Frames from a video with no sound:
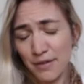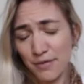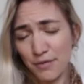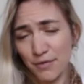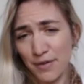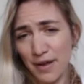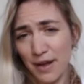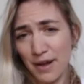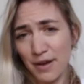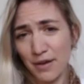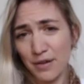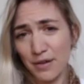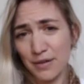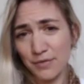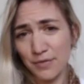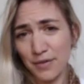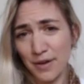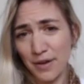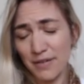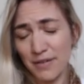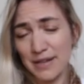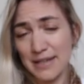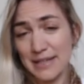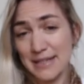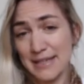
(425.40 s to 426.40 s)
very,
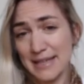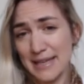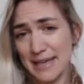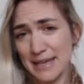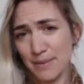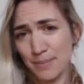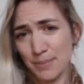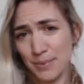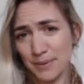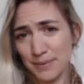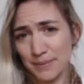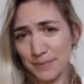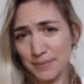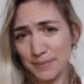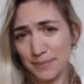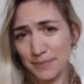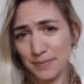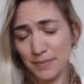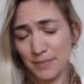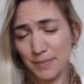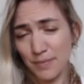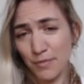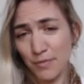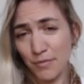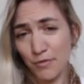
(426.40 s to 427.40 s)
very deep,
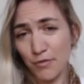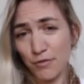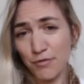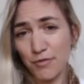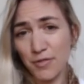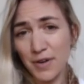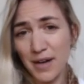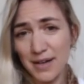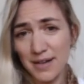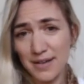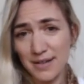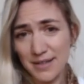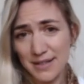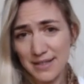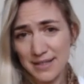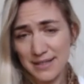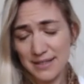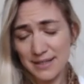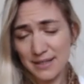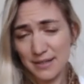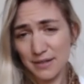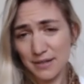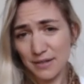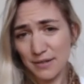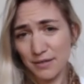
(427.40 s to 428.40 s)

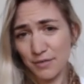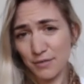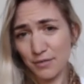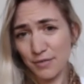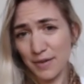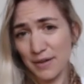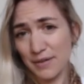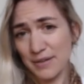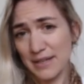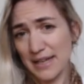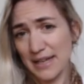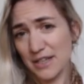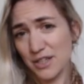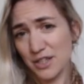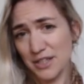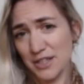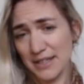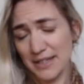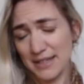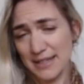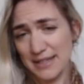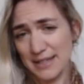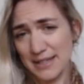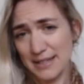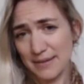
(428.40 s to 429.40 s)
vast
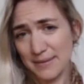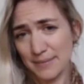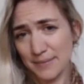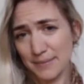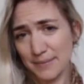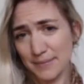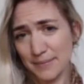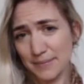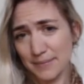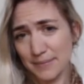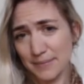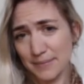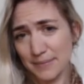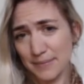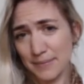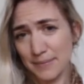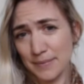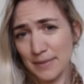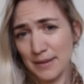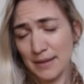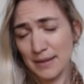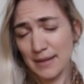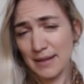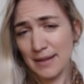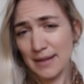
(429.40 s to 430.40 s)
foundations,
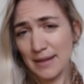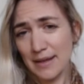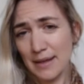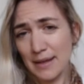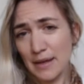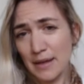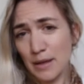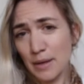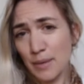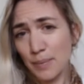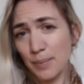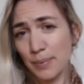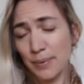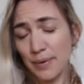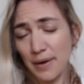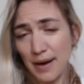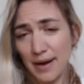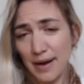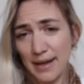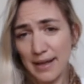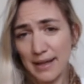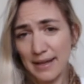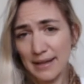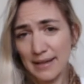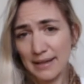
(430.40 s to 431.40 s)

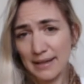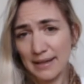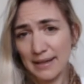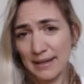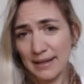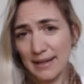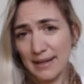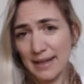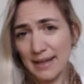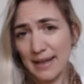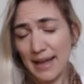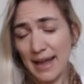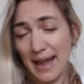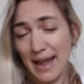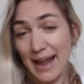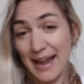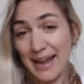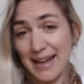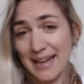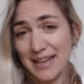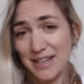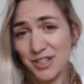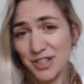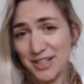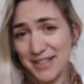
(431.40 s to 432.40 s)
prior
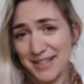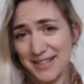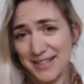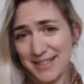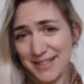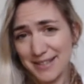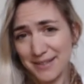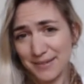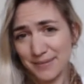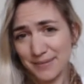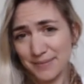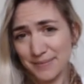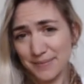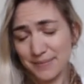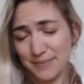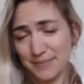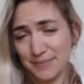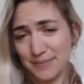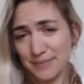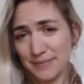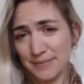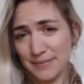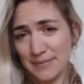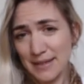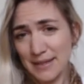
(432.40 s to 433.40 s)
ages,
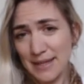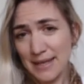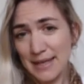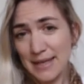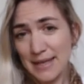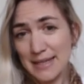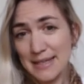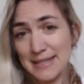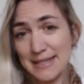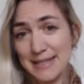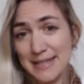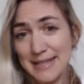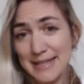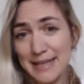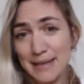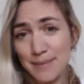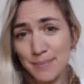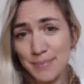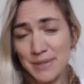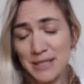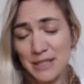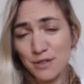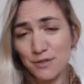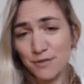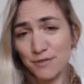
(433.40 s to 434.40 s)
deep
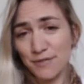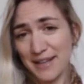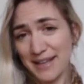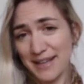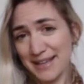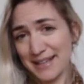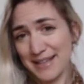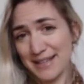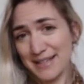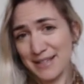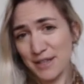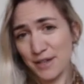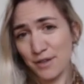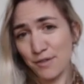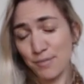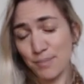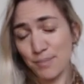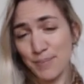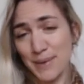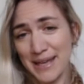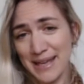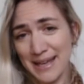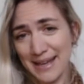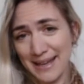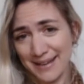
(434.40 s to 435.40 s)
spheres of
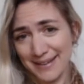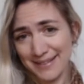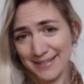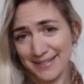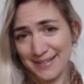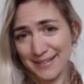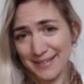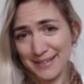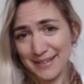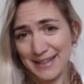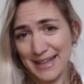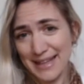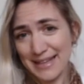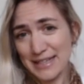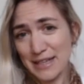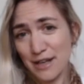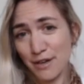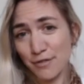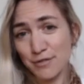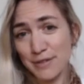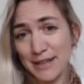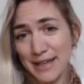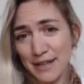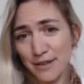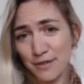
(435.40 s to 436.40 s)
being that
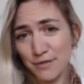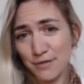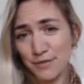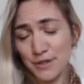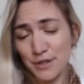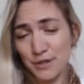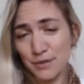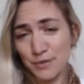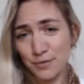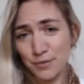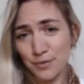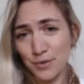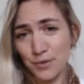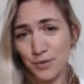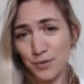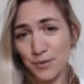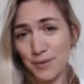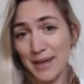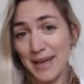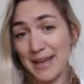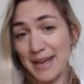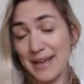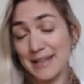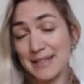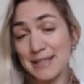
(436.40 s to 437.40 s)
have lived through
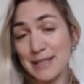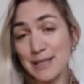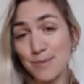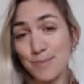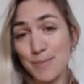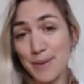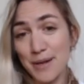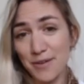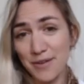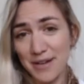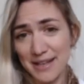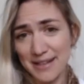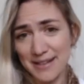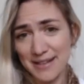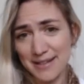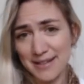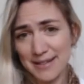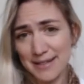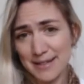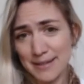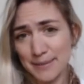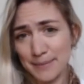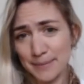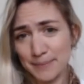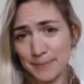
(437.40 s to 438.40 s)

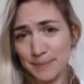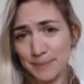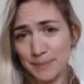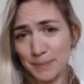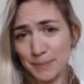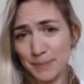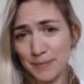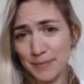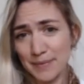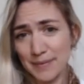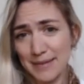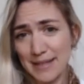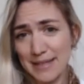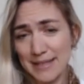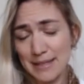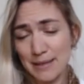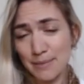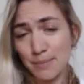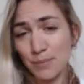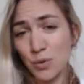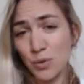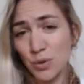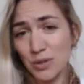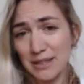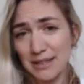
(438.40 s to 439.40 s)
experience, this
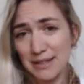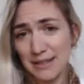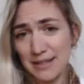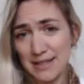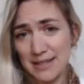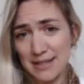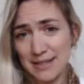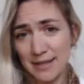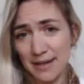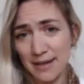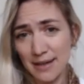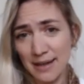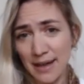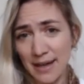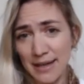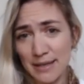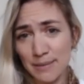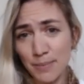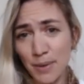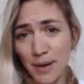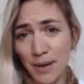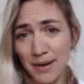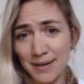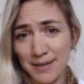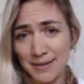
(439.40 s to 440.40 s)
immortal starlight
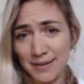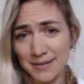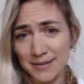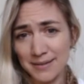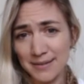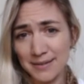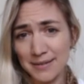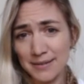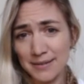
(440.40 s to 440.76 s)
path,